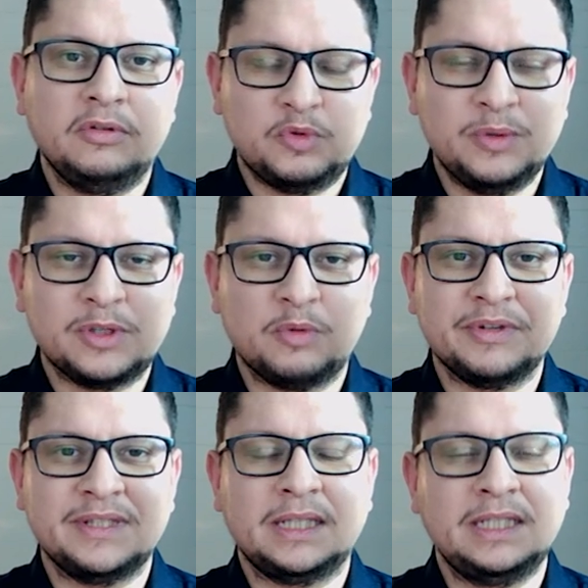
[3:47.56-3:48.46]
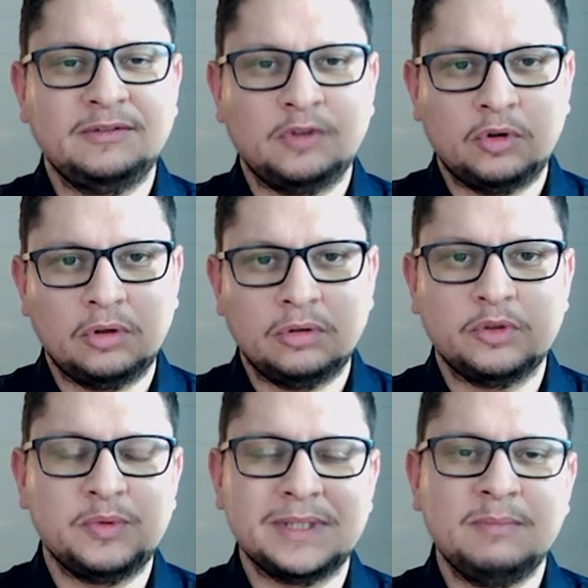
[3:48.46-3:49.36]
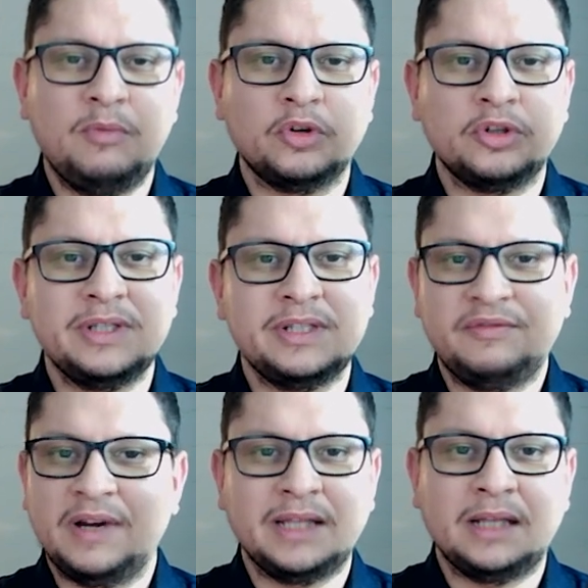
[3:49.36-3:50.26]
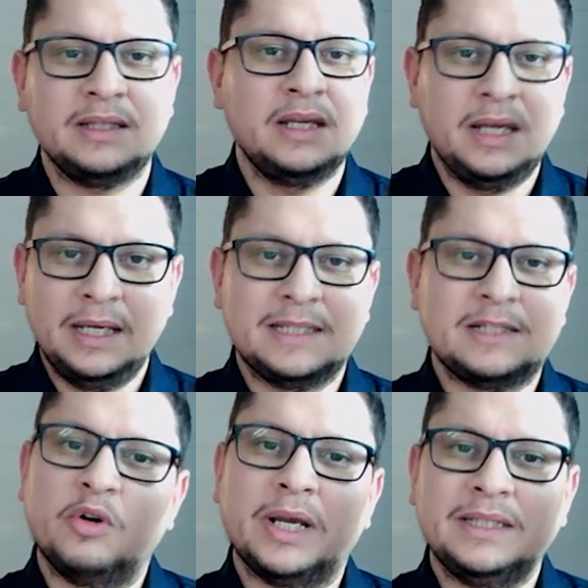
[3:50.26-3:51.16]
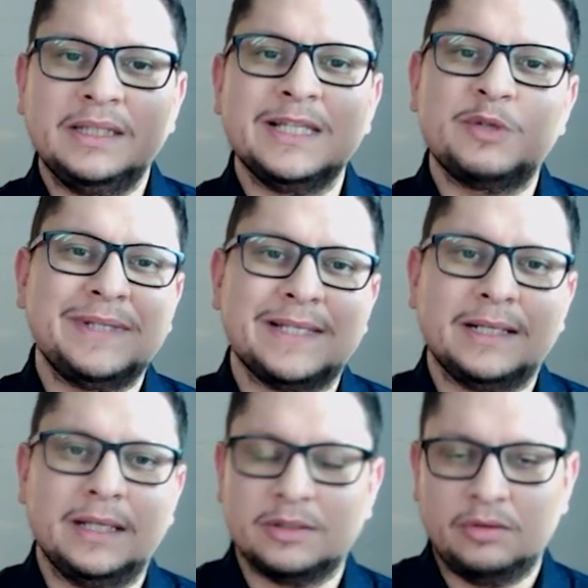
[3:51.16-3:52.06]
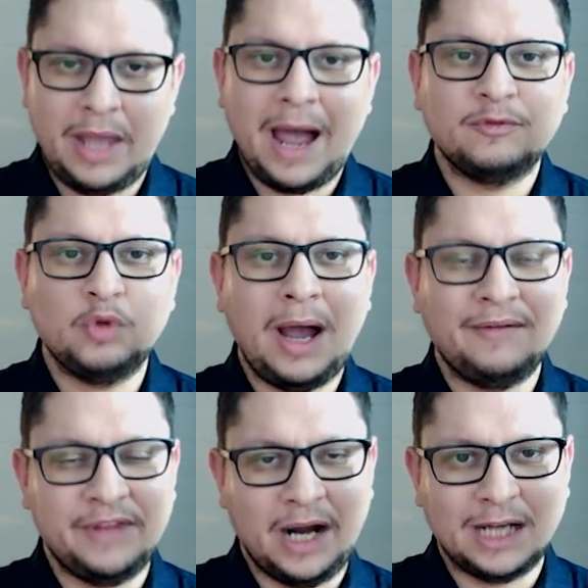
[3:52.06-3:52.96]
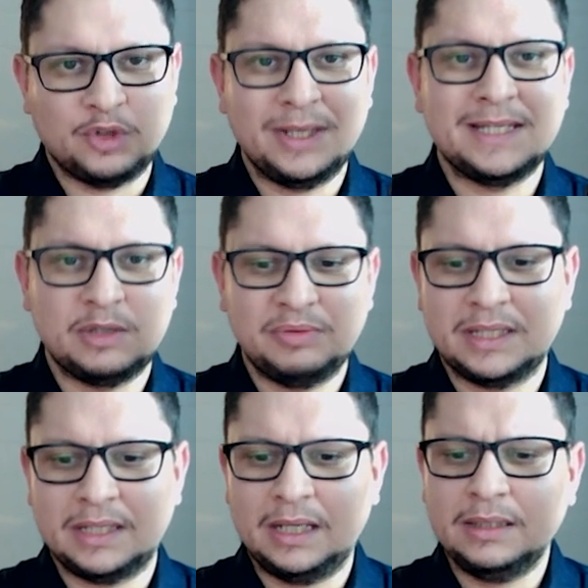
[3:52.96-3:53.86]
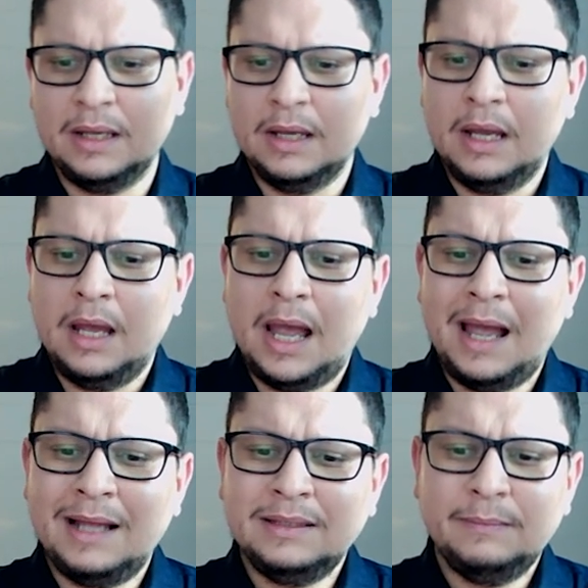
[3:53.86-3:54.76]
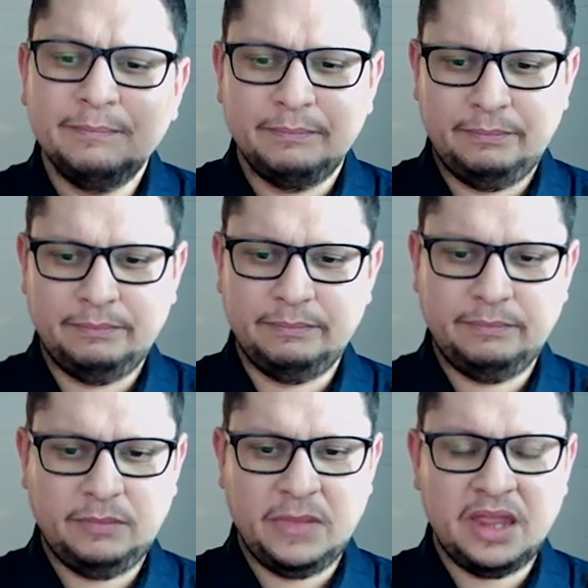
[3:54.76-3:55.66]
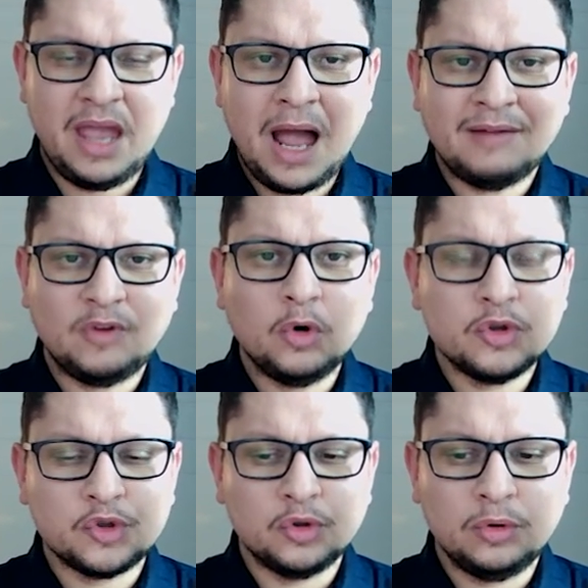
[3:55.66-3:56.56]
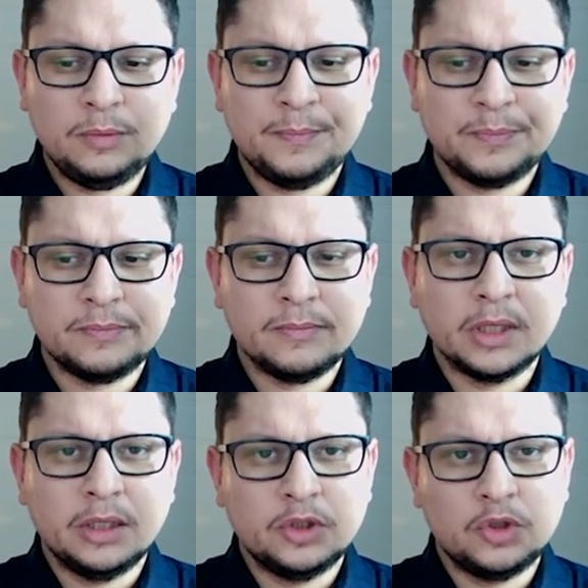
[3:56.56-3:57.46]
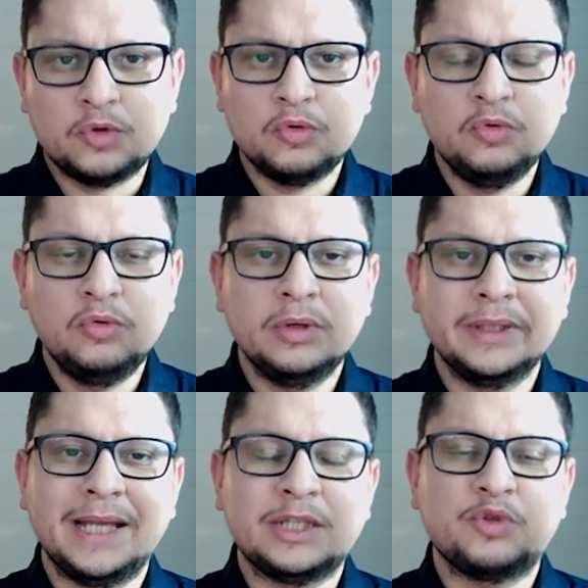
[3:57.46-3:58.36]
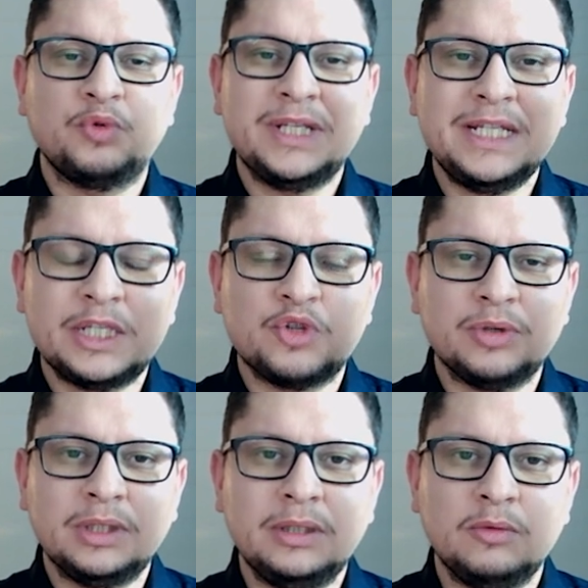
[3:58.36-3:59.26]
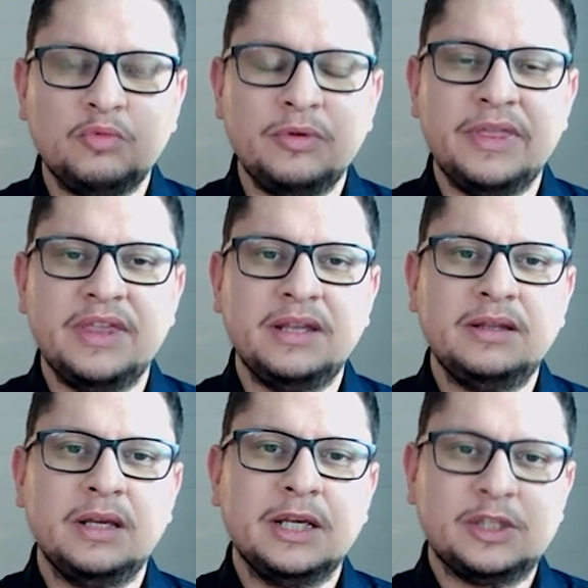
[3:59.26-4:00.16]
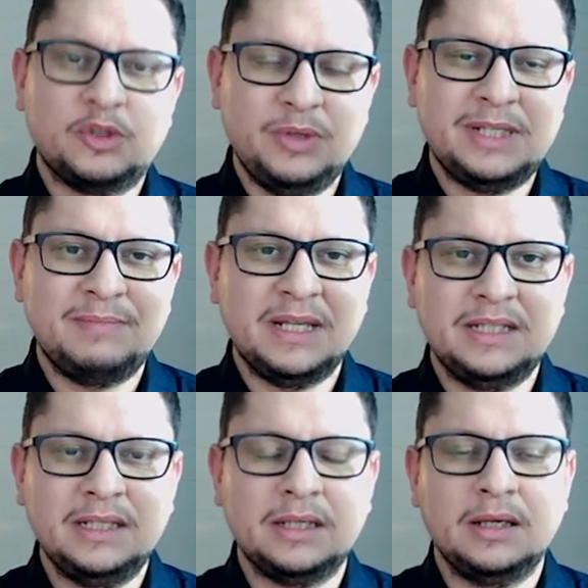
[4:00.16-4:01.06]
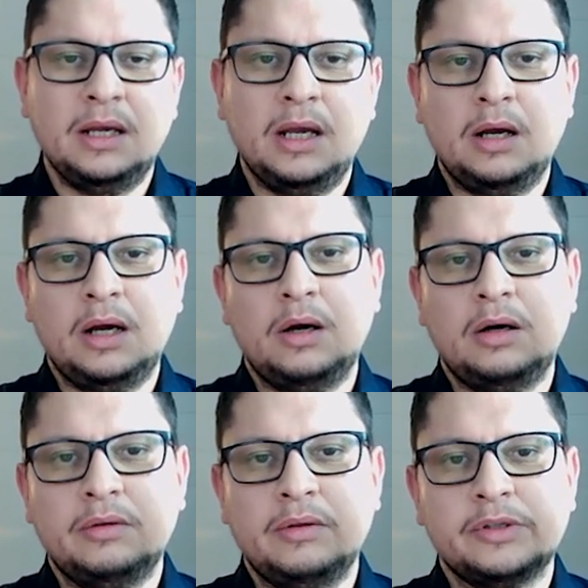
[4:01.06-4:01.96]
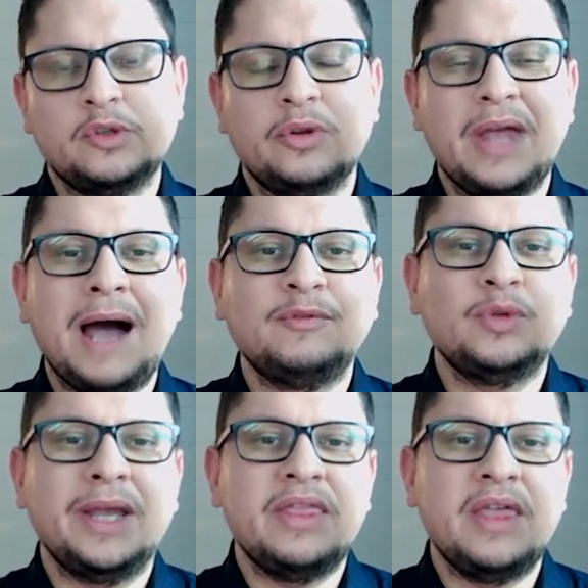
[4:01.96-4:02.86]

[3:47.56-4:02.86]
Swiss representative or Swiss importer is the fact that it's located in Switzerland. So they have to have their address in Switzerland, and they have also to get registered within Swissmedic, so they have to get